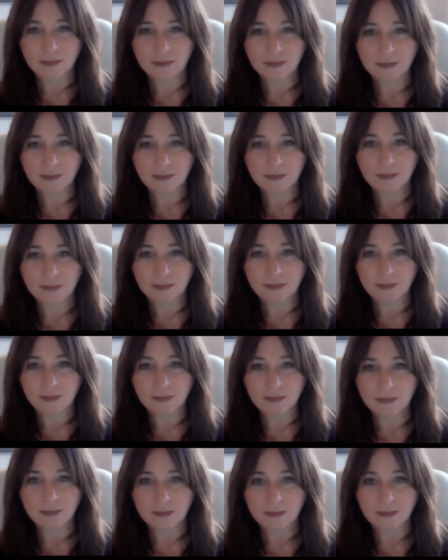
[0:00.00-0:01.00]

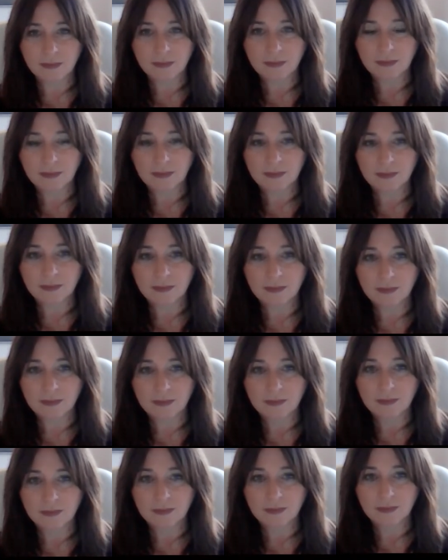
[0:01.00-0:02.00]

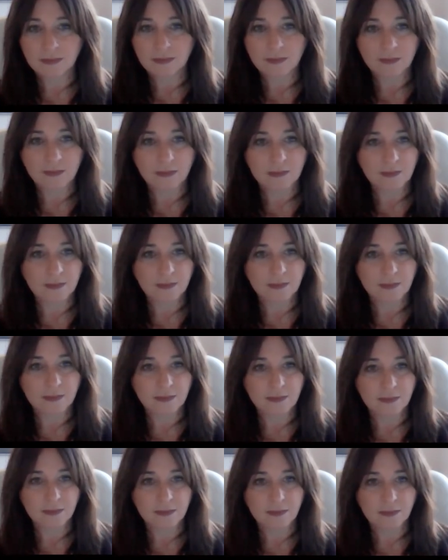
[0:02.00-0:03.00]

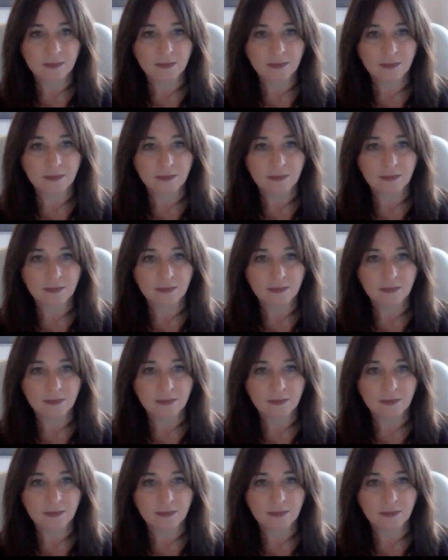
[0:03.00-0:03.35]
(silent)